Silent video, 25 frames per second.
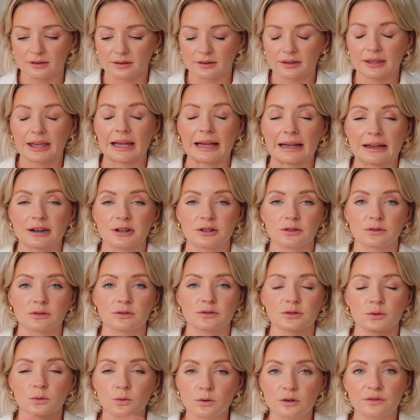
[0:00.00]

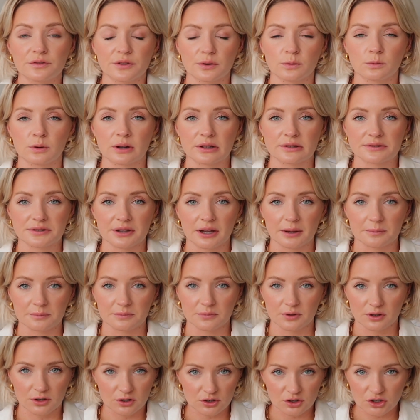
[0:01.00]
candles, all of the ones that
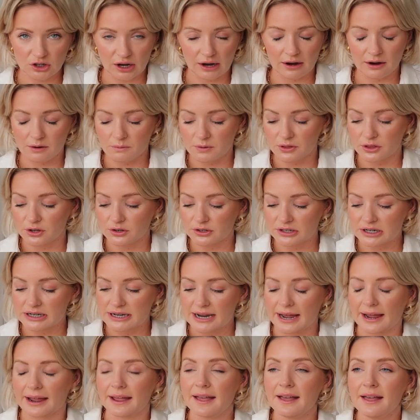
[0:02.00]
I'm sharing with you
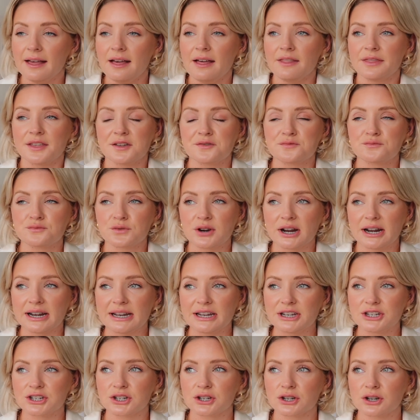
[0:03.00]
today, they
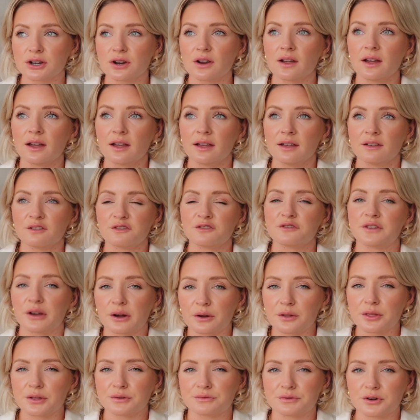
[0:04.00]
really do
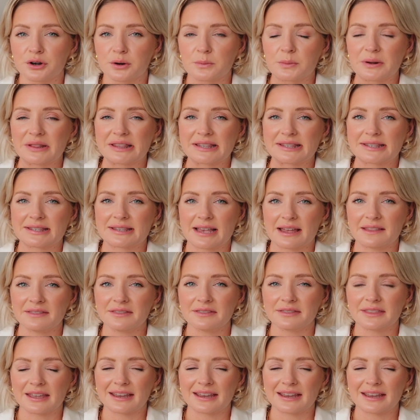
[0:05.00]
fill the room with scent.